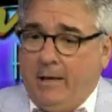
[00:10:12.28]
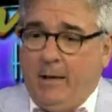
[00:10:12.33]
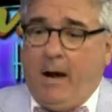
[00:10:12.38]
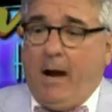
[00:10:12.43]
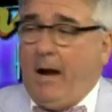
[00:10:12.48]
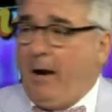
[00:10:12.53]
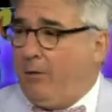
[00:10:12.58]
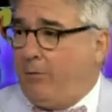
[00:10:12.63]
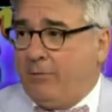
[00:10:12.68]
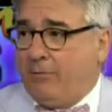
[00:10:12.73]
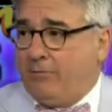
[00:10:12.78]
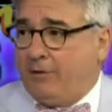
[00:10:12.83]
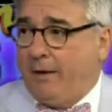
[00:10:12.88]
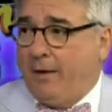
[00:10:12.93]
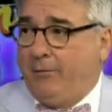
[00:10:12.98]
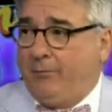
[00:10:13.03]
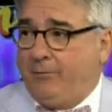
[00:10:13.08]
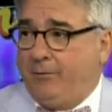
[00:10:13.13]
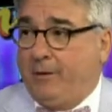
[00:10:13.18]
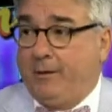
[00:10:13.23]
hires
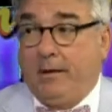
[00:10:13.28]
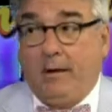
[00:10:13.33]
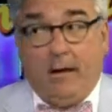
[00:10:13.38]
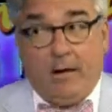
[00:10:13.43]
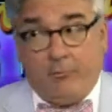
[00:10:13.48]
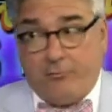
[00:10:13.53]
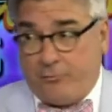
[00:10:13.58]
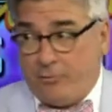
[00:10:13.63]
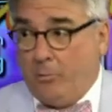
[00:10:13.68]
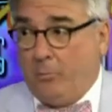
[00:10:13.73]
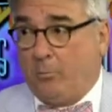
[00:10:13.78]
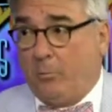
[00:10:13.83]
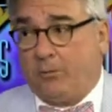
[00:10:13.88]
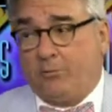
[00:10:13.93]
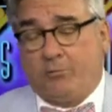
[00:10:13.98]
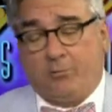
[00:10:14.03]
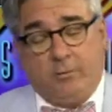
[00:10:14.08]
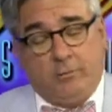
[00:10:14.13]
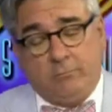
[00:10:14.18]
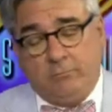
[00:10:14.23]
chefs and he hires good
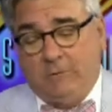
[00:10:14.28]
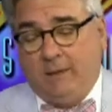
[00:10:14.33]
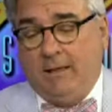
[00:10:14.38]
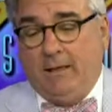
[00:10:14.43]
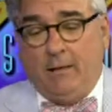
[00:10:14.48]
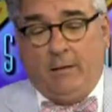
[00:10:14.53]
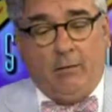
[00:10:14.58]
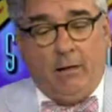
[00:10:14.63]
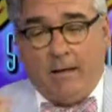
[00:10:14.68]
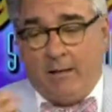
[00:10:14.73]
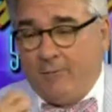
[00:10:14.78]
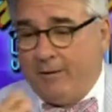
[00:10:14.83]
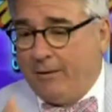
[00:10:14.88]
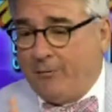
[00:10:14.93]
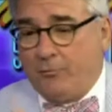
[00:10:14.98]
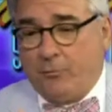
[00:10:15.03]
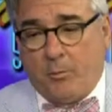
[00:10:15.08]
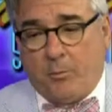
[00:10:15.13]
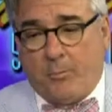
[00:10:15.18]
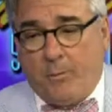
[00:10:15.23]
ones. So a lot of it
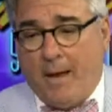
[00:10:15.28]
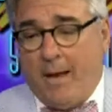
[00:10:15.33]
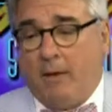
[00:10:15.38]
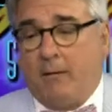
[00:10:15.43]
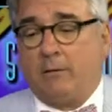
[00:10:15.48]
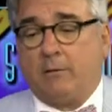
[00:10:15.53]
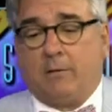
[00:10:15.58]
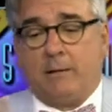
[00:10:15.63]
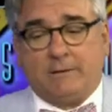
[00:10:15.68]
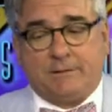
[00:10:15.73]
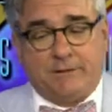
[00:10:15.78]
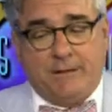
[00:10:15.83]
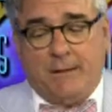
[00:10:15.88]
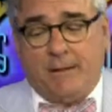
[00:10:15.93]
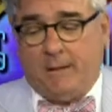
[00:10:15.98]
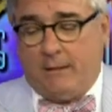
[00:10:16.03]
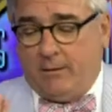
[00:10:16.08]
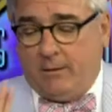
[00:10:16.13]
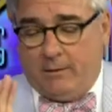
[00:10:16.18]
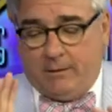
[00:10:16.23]
has to do with palate, lots of,
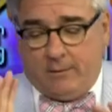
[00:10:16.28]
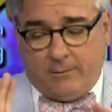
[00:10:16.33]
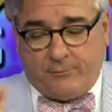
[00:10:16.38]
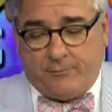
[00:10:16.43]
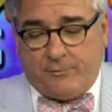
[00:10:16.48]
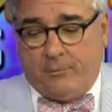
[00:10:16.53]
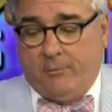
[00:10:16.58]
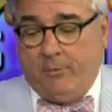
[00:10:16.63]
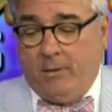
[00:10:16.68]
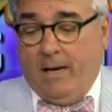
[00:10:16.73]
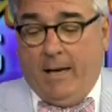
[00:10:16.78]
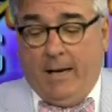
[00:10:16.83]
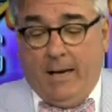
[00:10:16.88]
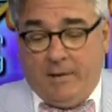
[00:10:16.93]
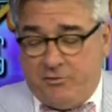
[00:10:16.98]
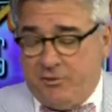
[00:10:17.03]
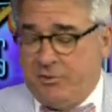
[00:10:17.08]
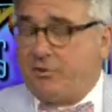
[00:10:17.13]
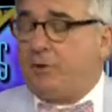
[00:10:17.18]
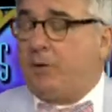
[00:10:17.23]
uh, so
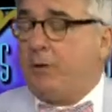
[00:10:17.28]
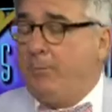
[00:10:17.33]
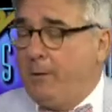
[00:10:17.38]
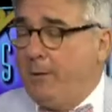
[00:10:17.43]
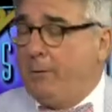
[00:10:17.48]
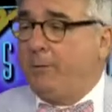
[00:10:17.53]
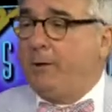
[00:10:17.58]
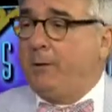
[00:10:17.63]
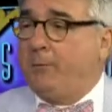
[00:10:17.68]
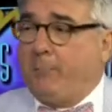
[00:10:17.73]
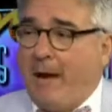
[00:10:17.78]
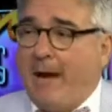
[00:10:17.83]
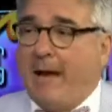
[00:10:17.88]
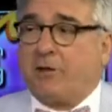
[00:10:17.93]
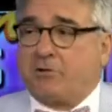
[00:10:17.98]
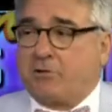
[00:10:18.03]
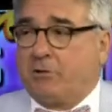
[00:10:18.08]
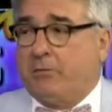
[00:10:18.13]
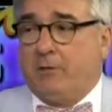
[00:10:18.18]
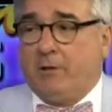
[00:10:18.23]
and just commitment and
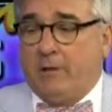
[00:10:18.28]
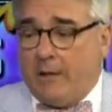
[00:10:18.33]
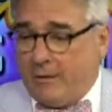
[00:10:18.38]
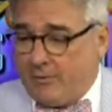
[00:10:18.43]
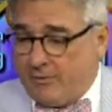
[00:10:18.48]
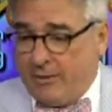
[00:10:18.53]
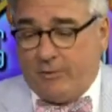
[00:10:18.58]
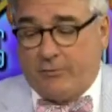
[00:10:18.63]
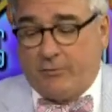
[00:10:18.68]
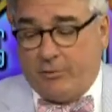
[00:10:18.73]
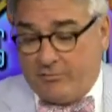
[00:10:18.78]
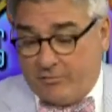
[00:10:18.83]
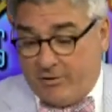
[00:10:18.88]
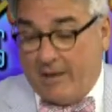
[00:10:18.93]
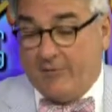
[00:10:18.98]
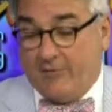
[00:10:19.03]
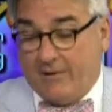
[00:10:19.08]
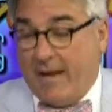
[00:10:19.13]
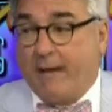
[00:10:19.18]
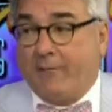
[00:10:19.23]
passion. And I think these
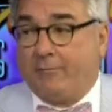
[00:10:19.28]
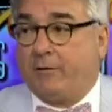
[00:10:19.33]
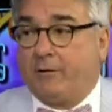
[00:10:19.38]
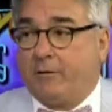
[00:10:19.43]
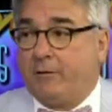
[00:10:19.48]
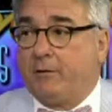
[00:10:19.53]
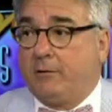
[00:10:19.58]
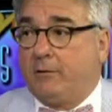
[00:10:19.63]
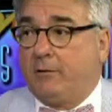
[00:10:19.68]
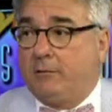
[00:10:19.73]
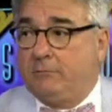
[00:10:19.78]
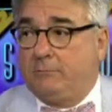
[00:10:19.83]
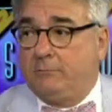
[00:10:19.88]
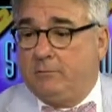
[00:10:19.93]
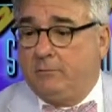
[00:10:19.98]
guys have it. You know.